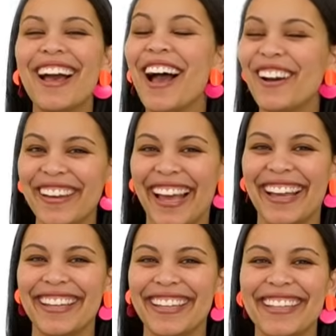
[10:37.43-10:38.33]

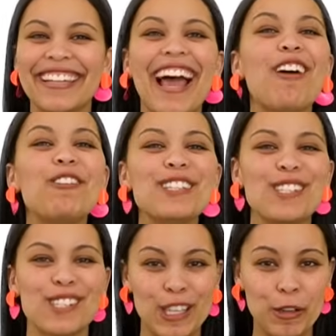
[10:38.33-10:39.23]
Okay, now
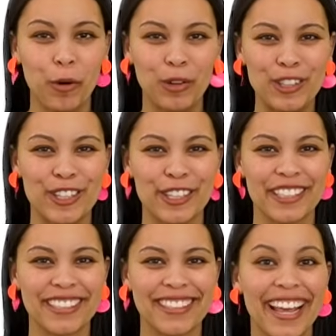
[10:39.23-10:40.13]
it's your
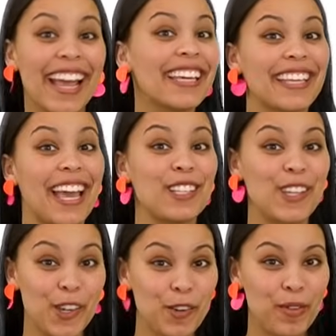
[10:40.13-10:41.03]
turn. Can
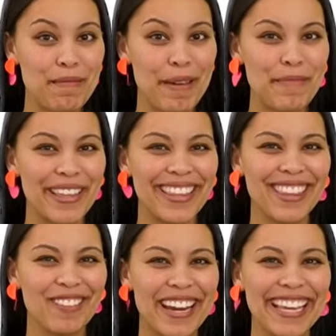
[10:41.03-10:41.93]
you remember the
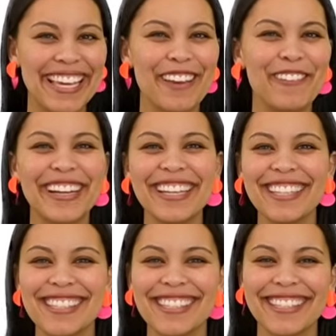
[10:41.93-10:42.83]
three
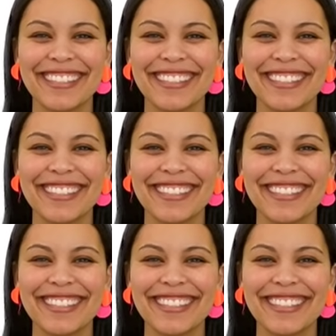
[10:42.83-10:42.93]
keywords?